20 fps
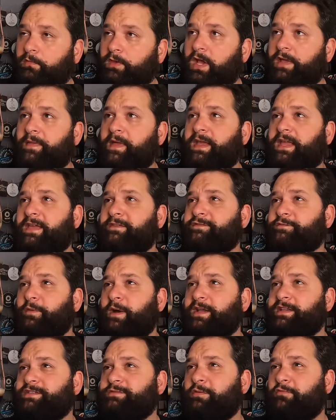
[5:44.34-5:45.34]
And that gives
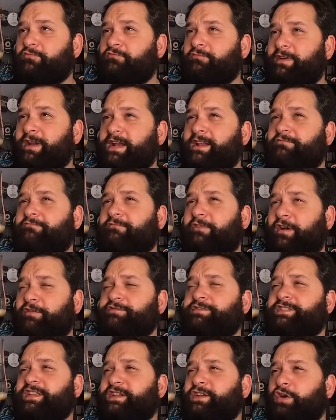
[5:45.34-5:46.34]
way to a really
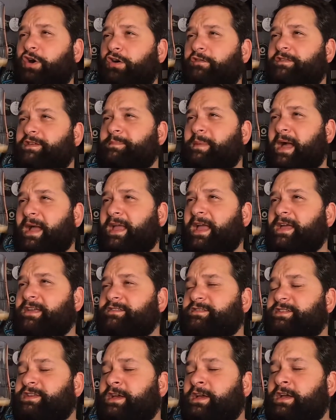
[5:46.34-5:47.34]
roasted coffee back
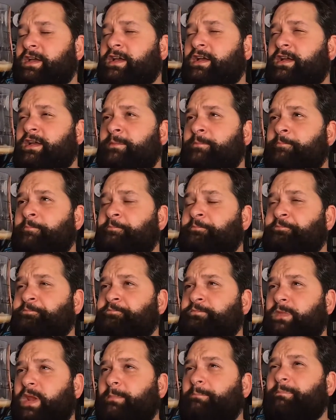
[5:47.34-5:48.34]
end.
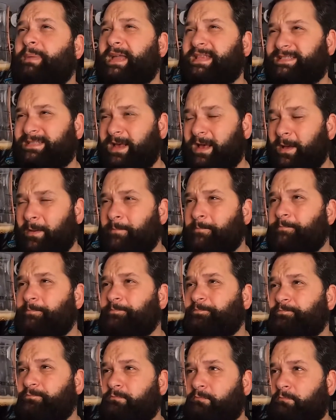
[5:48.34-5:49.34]
Bitter.
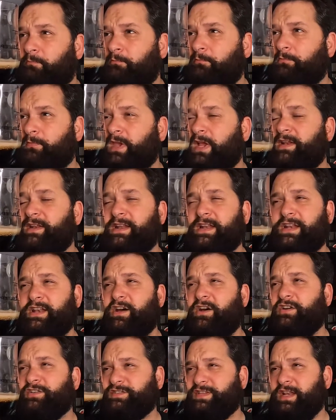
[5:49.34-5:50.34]
And it
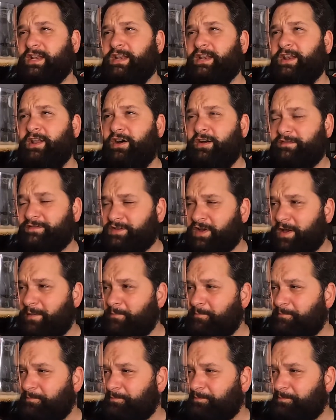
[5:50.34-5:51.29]
lasts a lifetime.